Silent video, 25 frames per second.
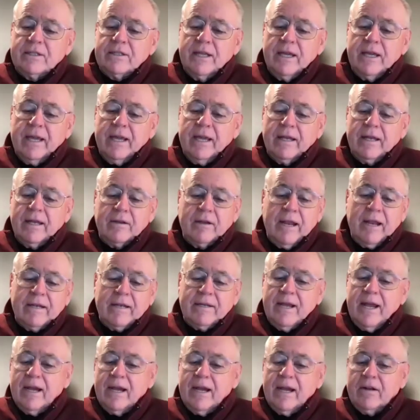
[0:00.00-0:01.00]
They get
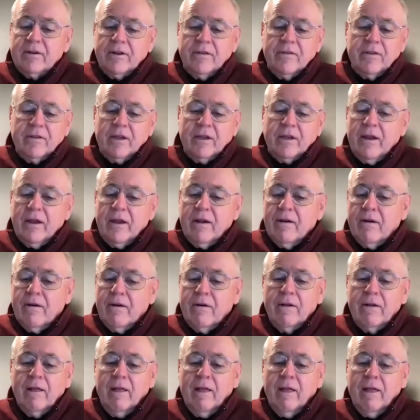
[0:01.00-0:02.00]
tangled in the
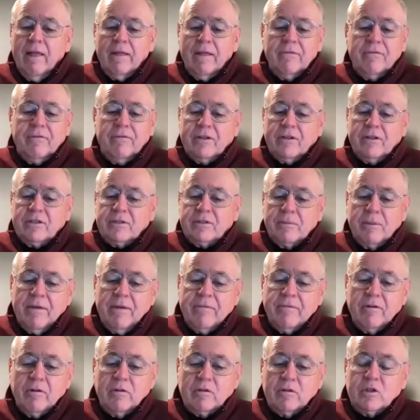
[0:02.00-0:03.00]
gear. The fishermen
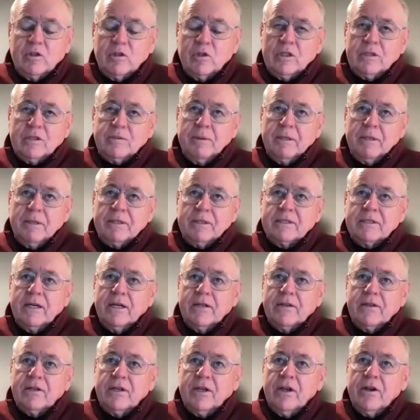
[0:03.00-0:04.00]
have no choice but to
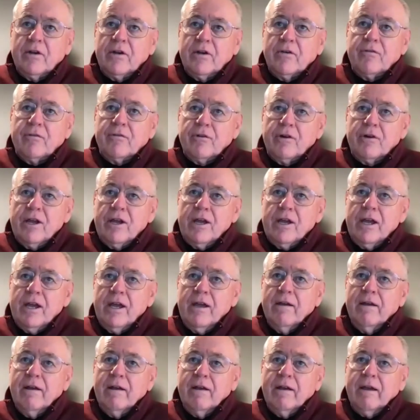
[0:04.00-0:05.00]
cut the gear
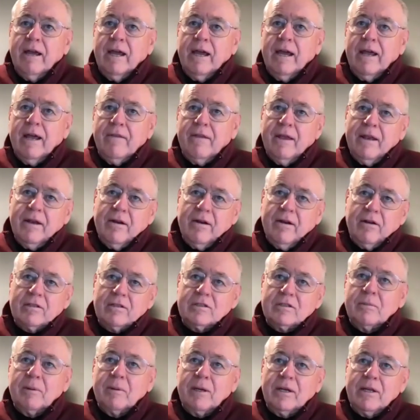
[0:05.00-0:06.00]
free, and then
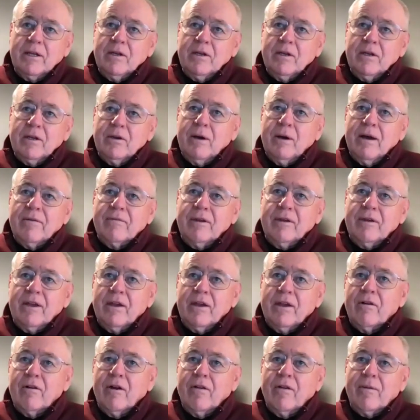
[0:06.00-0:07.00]
ultimately you have
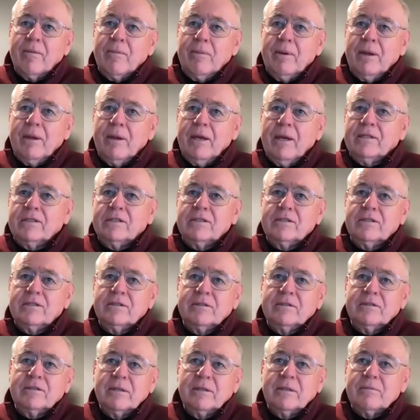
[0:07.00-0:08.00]
gear on the
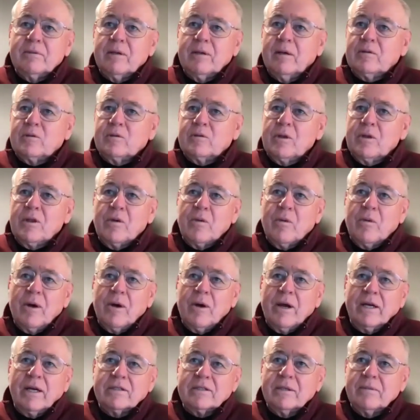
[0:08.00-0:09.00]
beach, sometimes with the
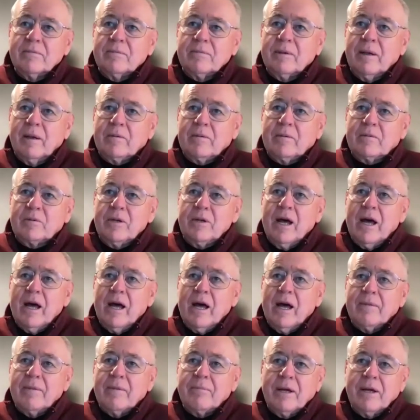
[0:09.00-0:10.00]
whales, sometimes with
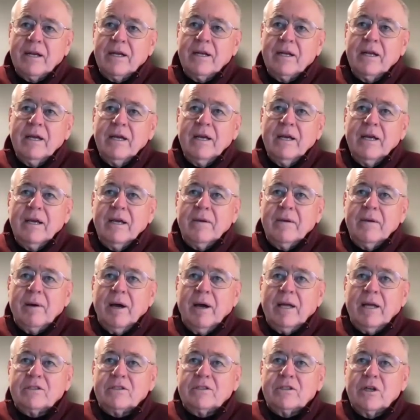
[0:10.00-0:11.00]
not.
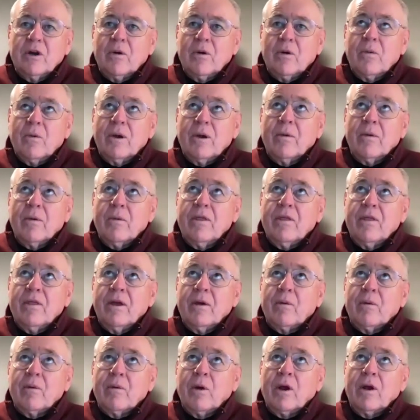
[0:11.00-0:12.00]
But so we
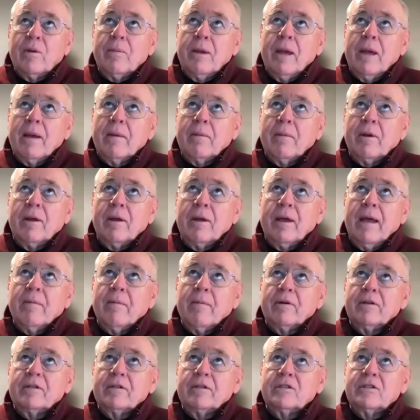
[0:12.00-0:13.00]
think we're going to be
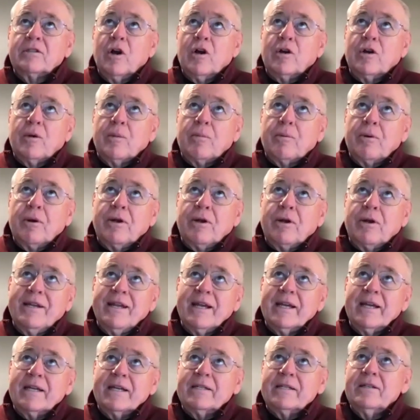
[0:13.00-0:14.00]
able to start to
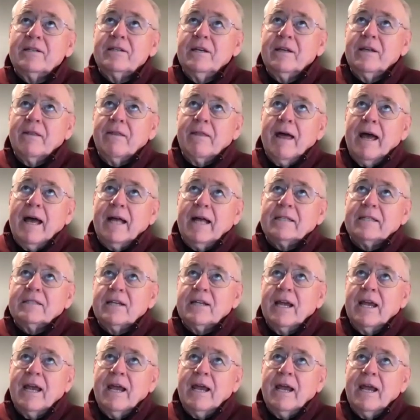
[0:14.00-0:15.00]
predict that,
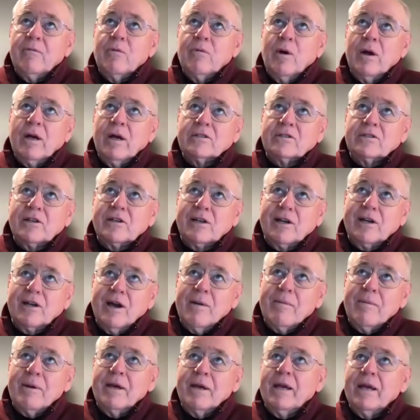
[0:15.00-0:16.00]
say, hey, whales are
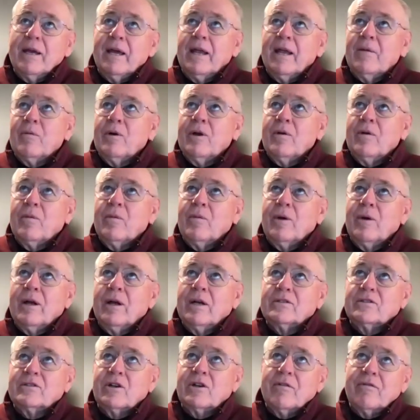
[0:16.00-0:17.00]
coming, and when
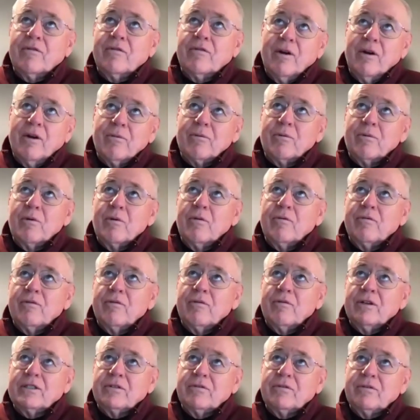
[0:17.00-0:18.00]
whales have come through a
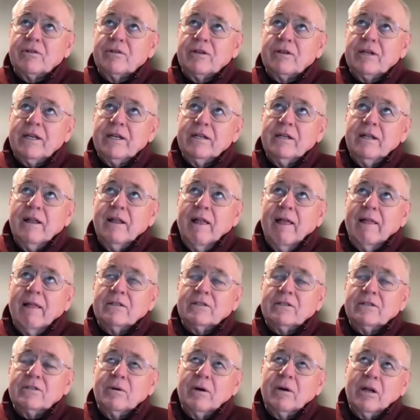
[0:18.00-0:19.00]
fishing fleet,
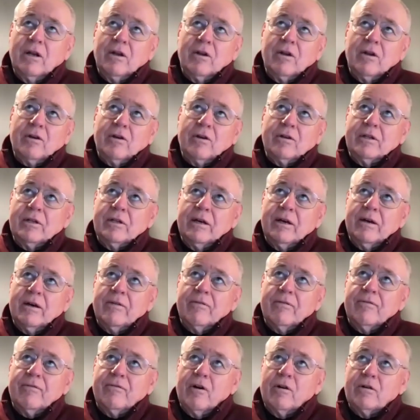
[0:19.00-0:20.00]
to alert
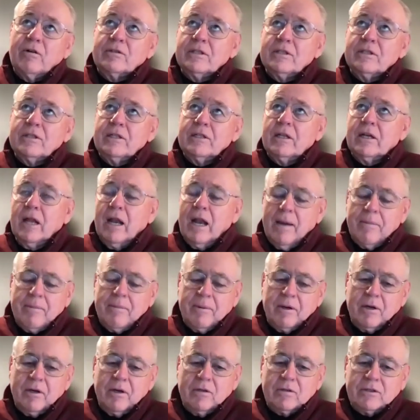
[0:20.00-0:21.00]
the folks in the
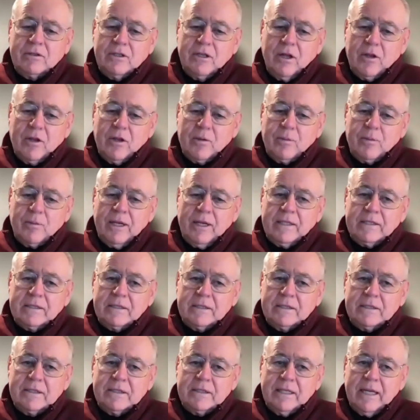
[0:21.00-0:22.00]
Galapagos and other
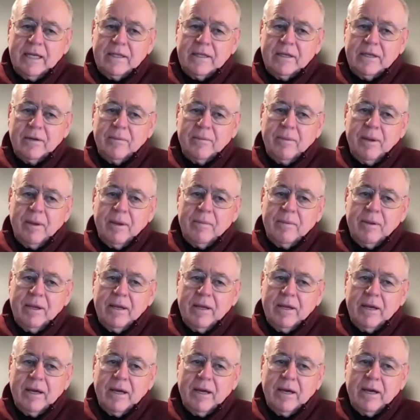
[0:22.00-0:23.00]
places that
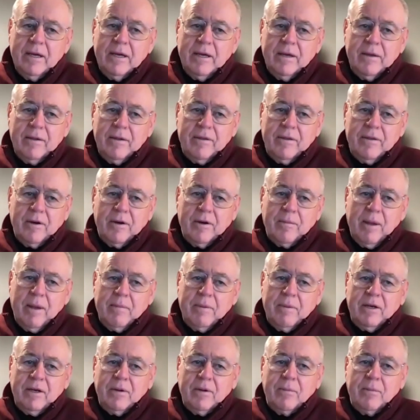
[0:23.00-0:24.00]
there
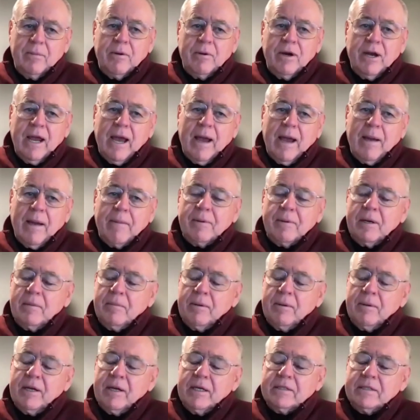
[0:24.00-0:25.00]
may be debris
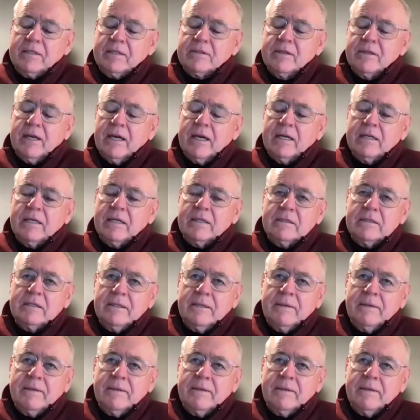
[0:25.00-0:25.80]
happening because of that.